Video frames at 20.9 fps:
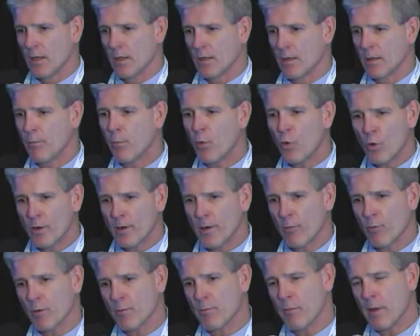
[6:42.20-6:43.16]
The point I
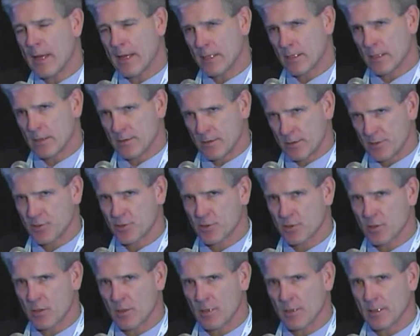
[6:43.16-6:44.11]
would make on this
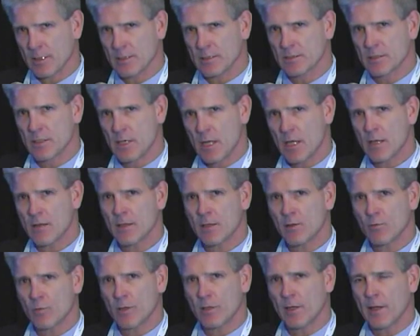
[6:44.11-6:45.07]
chart is
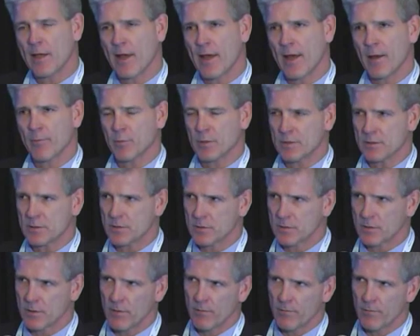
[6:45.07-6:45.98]
nothing really happens